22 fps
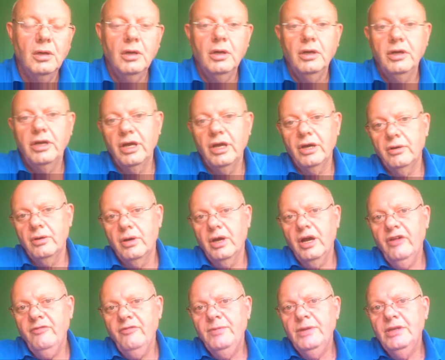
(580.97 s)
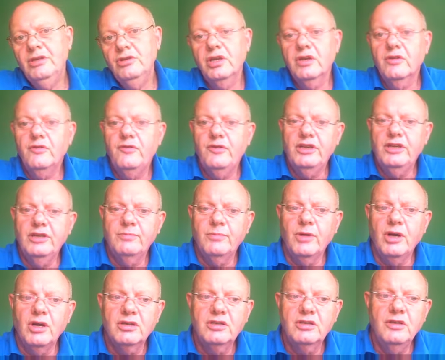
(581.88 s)
Now, I've been doing affiliate
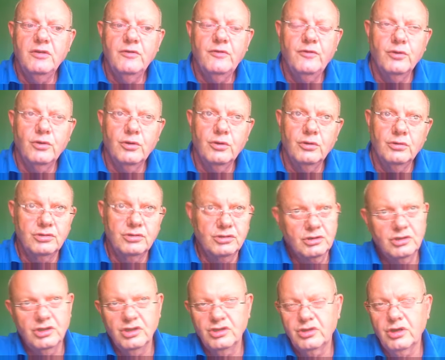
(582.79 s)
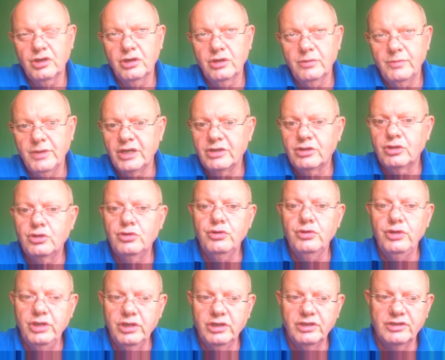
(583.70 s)
marketing for just on about 2
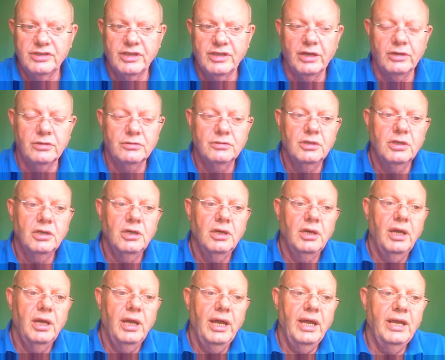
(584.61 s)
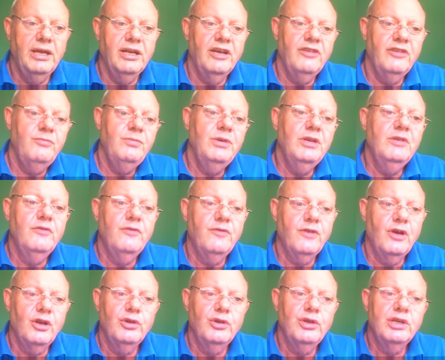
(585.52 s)
years now, and I've been
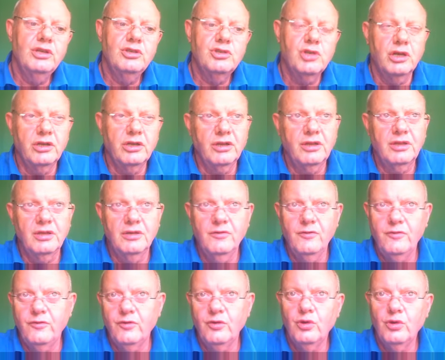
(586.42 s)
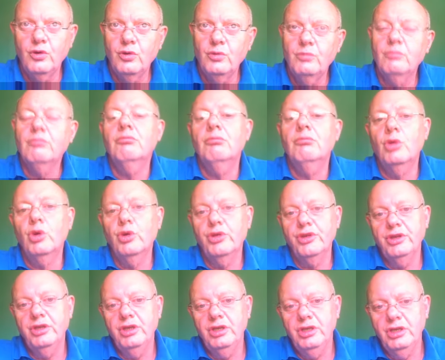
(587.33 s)
following Jonathan for more
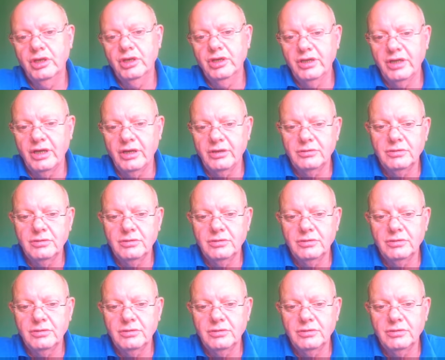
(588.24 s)
than a year now.